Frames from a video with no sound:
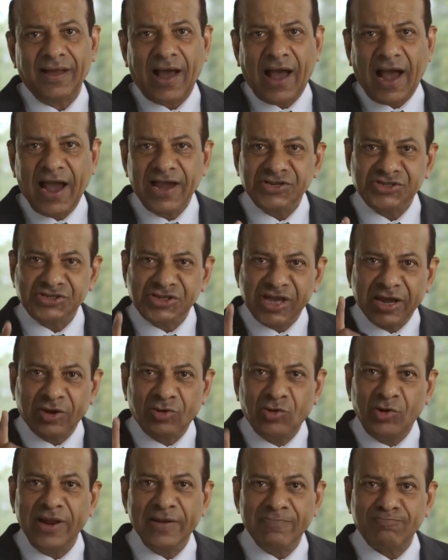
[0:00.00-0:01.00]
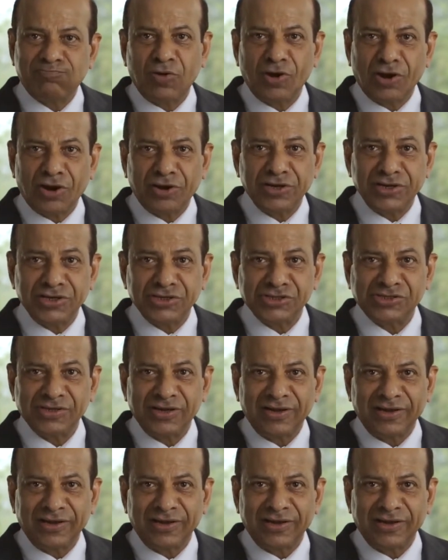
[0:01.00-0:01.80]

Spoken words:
I say good employees